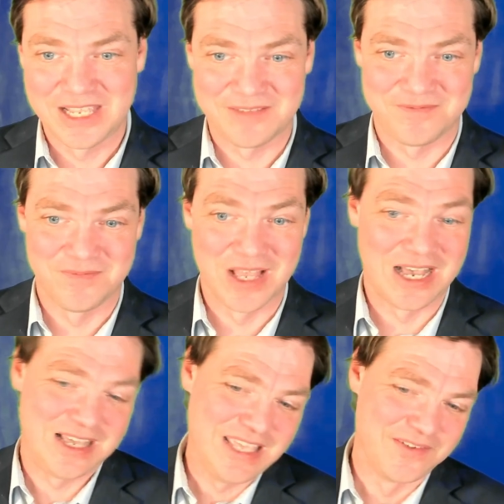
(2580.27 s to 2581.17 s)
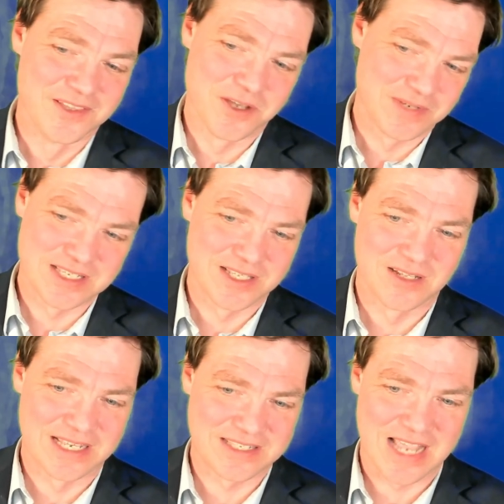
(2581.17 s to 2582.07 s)
if even though it's a
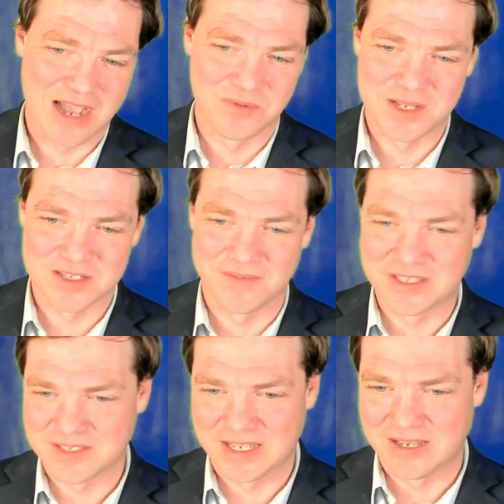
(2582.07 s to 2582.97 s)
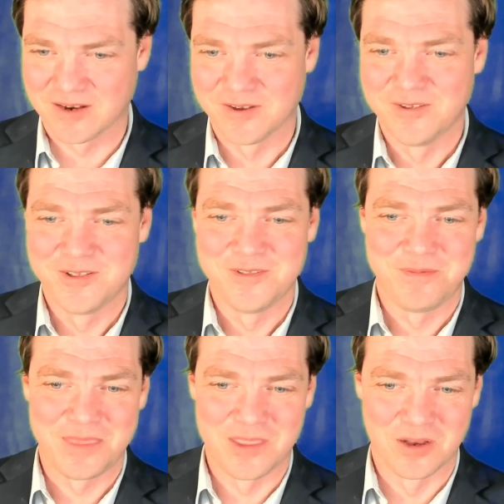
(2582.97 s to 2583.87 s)
little less sound, because obviously you're
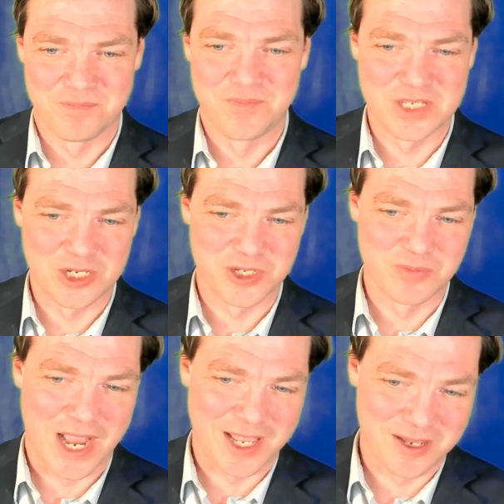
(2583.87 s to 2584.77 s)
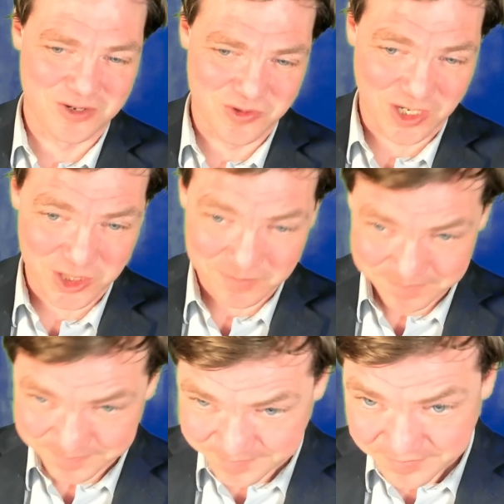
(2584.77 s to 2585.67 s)
potentially wrecking your structure.
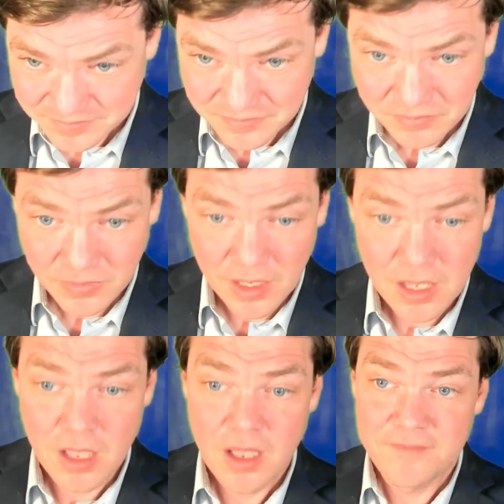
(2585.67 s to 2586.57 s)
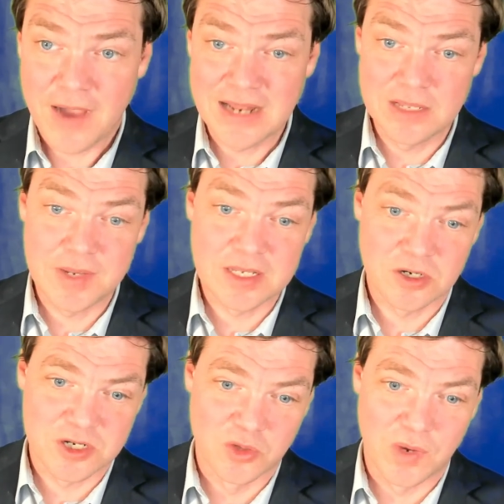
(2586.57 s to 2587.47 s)
Finally, we can
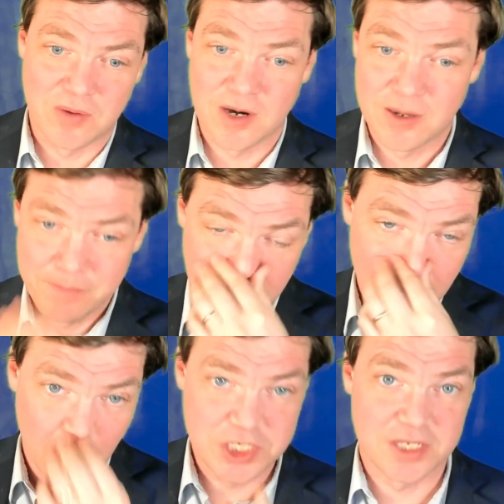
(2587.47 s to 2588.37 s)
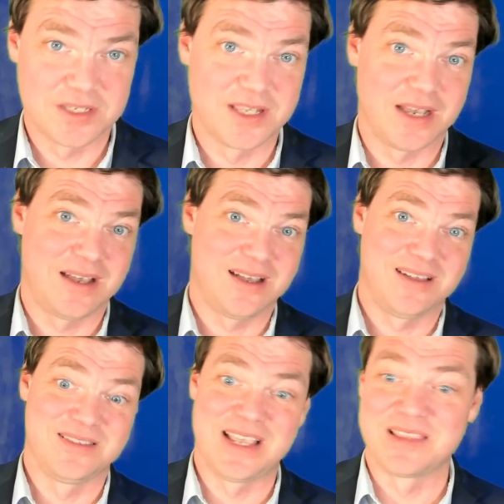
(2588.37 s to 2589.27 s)
turn to the winnower, which is
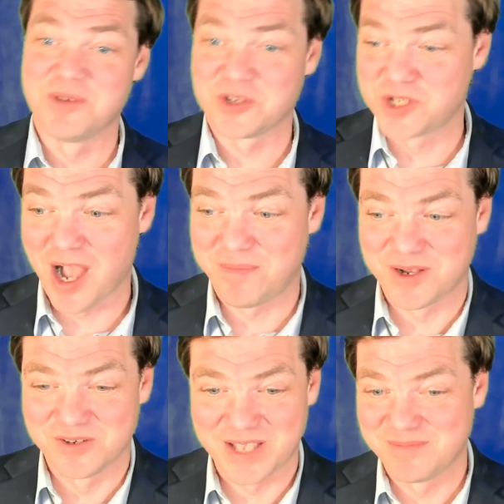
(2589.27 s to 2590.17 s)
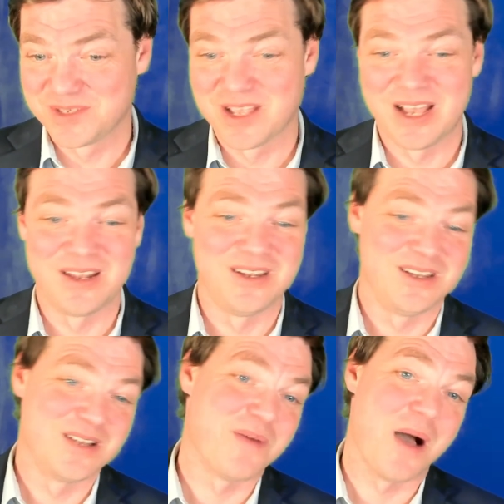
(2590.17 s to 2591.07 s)
the most topical games.
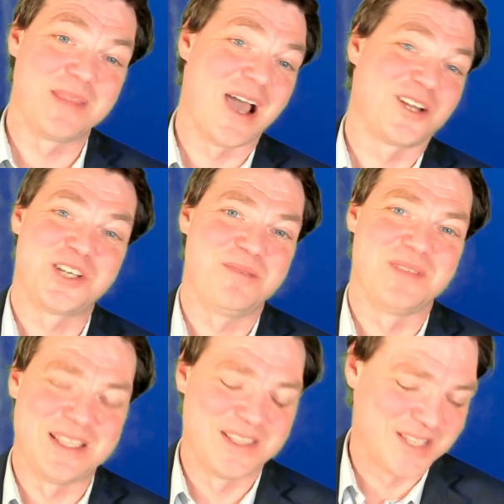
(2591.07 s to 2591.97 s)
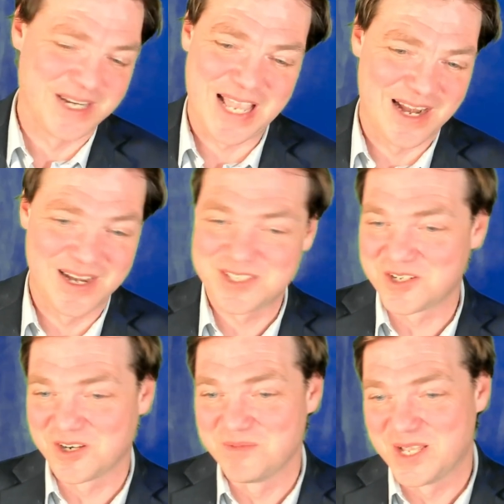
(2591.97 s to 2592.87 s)
Nepomniachtchi played this in the candidates
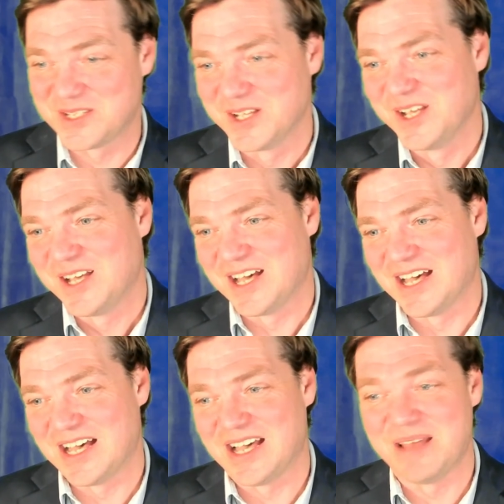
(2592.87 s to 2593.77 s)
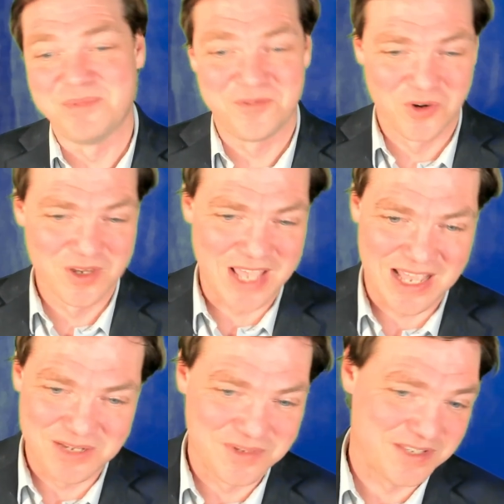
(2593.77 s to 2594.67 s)
tournament, and before
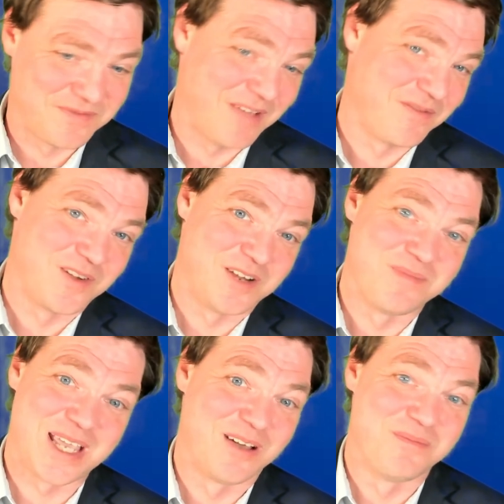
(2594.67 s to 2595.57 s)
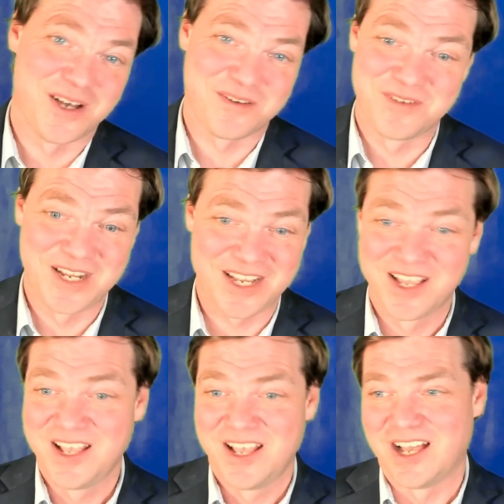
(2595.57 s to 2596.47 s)
that, it was the favorite of Mikhail Botvinnik.
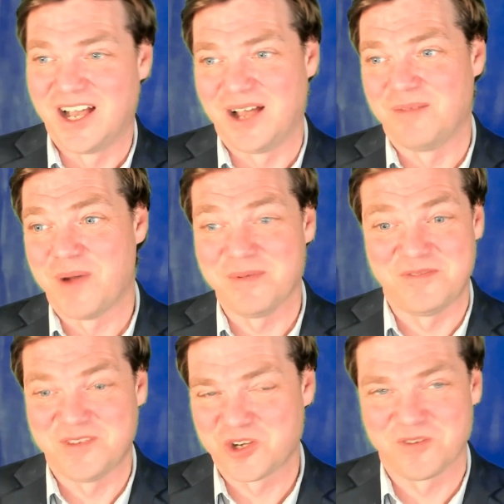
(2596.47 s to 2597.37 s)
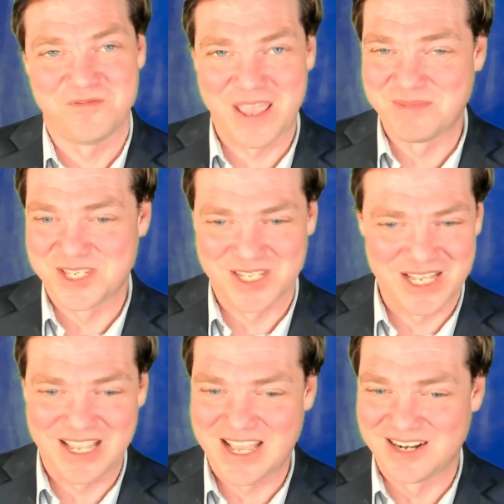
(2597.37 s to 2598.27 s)
Bobby Fischer
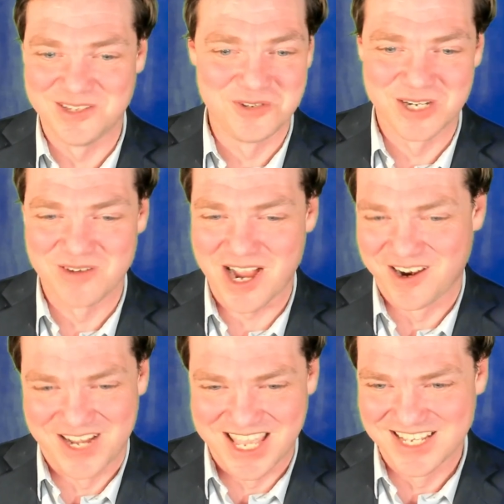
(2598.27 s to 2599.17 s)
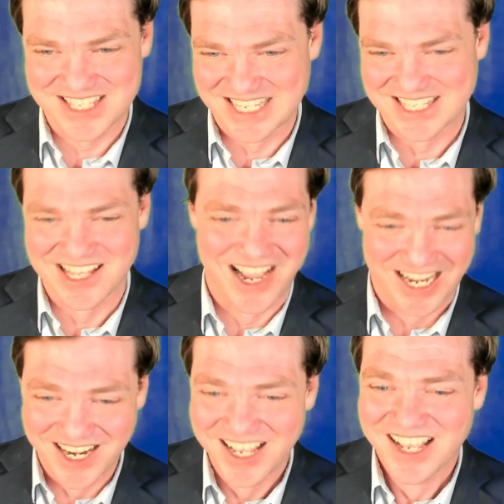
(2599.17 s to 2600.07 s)
famously had a losing record against this
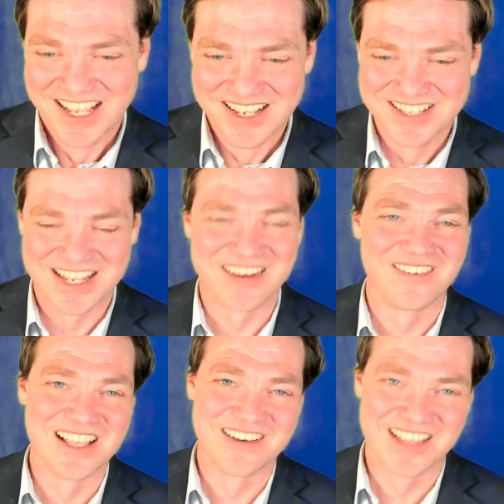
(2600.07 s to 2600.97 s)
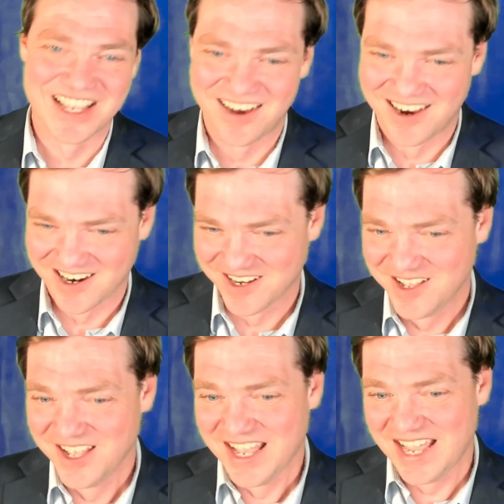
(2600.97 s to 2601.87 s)
line. It was like really, really hard.
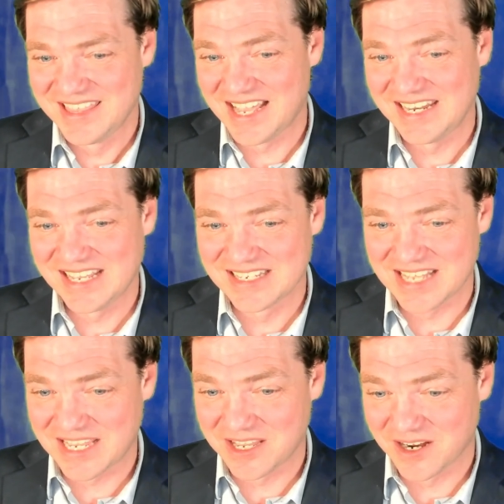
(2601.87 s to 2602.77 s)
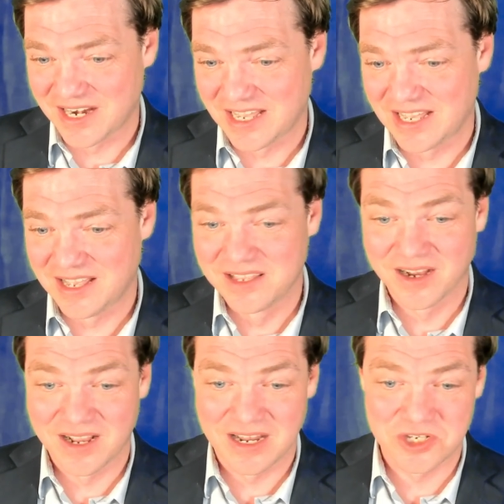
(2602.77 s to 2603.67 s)
And the idea is like you're
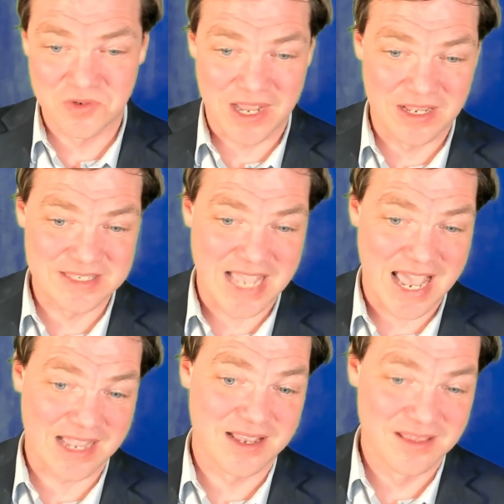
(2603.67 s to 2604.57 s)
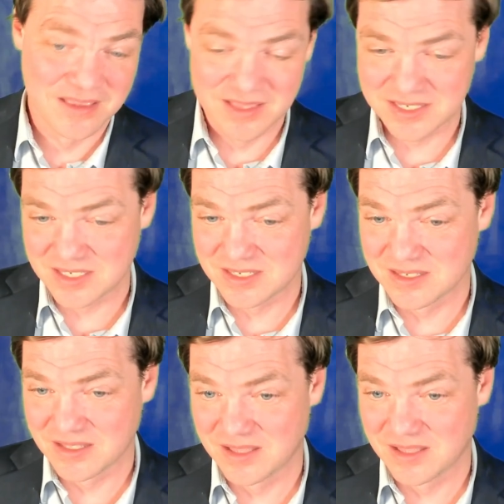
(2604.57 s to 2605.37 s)
gonna try to attack this